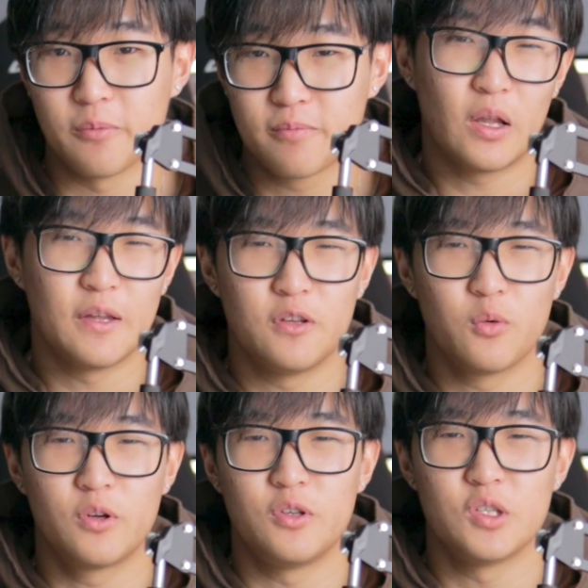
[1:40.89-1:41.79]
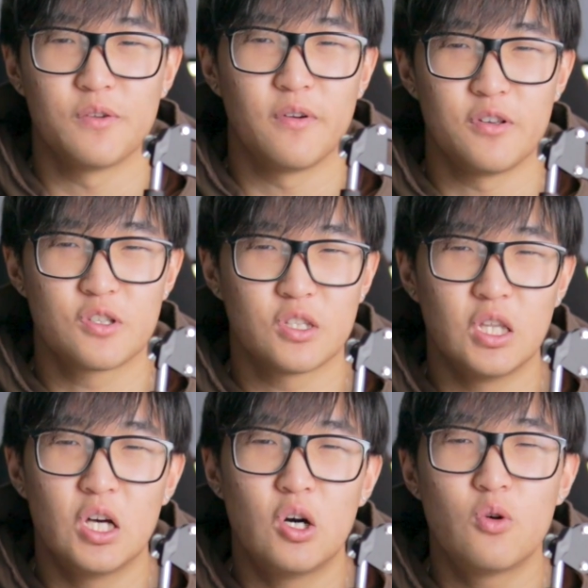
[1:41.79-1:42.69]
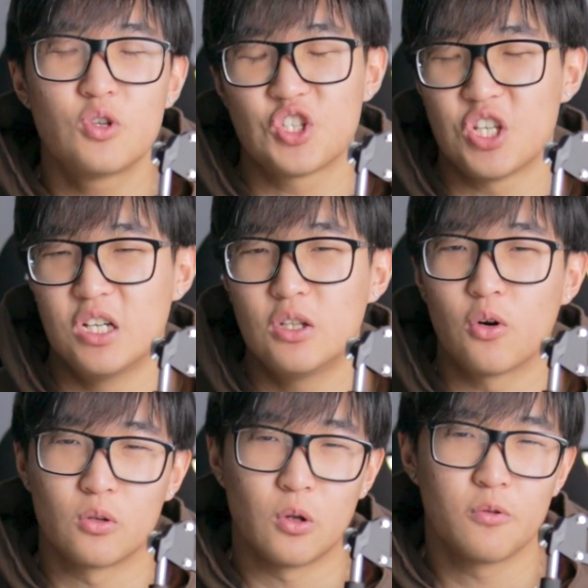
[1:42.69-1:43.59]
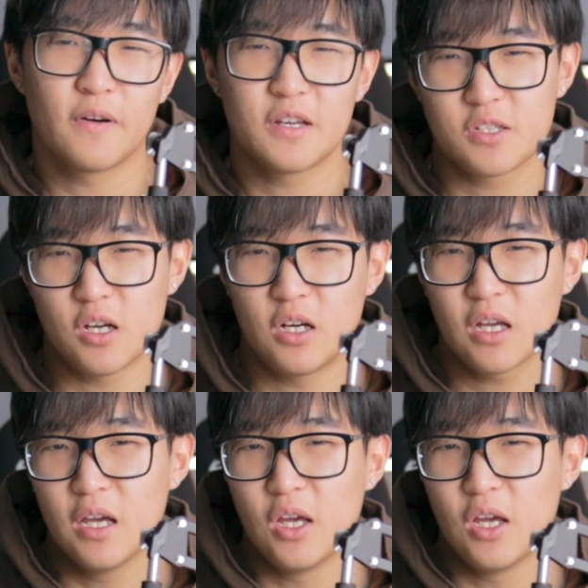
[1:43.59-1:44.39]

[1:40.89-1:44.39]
While if you were to use a very slow, chill, or lo-fi song,